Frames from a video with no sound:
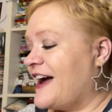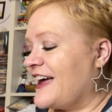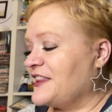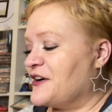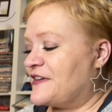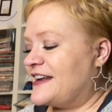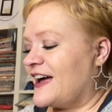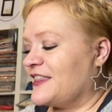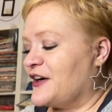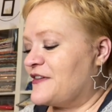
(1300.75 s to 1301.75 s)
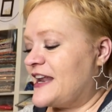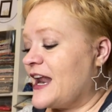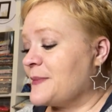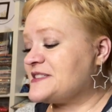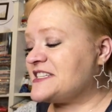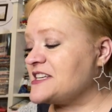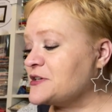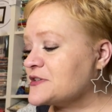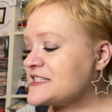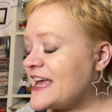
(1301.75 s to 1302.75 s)
I love it. I love it. And I'm
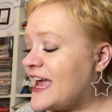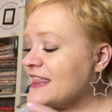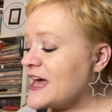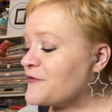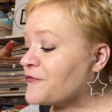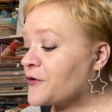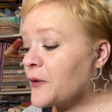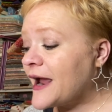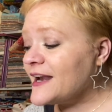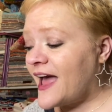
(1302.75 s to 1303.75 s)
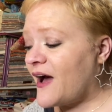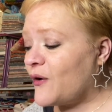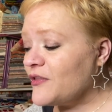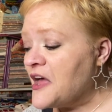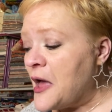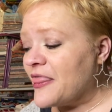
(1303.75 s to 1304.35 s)
still saying that for right now,